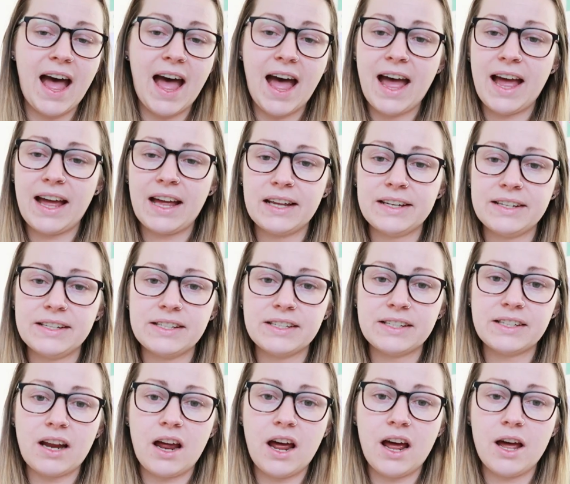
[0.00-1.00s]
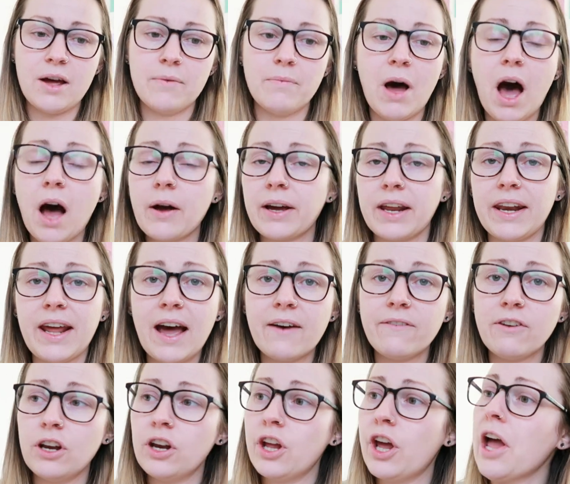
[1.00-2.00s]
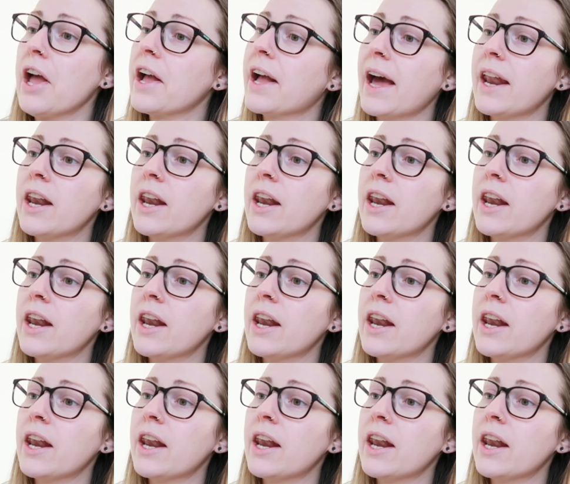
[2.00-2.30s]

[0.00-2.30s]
and um, I'm going to have a look